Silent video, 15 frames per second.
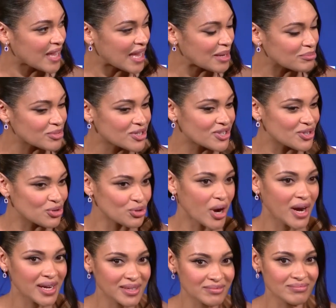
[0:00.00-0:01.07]
aims to
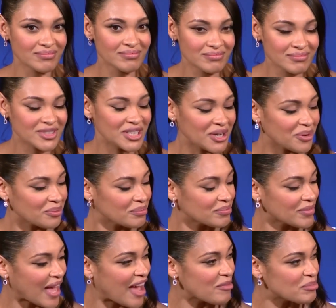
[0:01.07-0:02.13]
try and you know
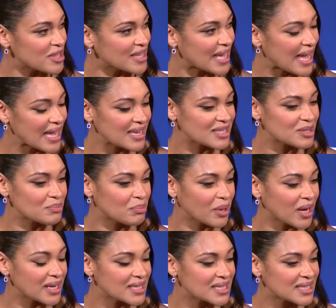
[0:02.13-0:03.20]
have be the case,
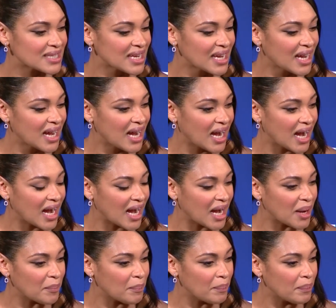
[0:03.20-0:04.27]
but.
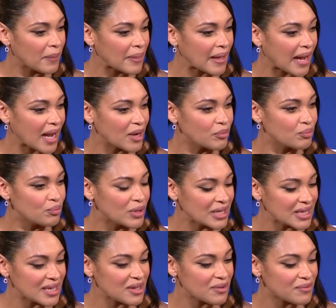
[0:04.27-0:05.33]
Um, I
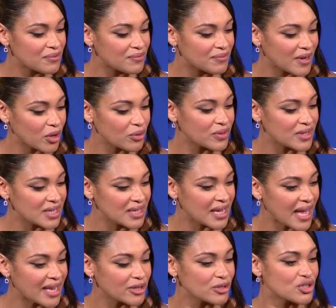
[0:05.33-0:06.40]
really felt the
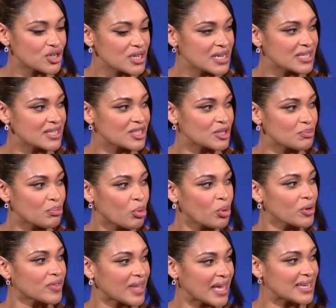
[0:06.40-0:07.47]
energy and
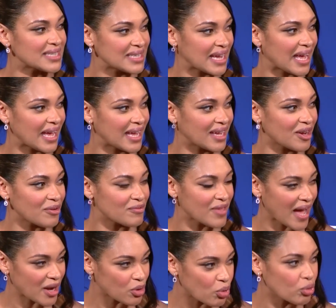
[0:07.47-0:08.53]
support that day of
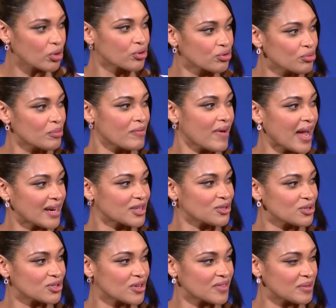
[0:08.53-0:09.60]
that core group of
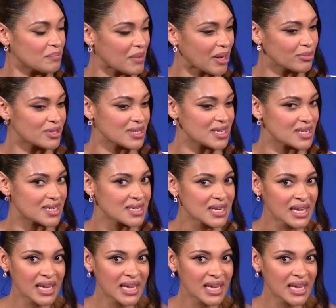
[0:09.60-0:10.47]
actors on the mountain.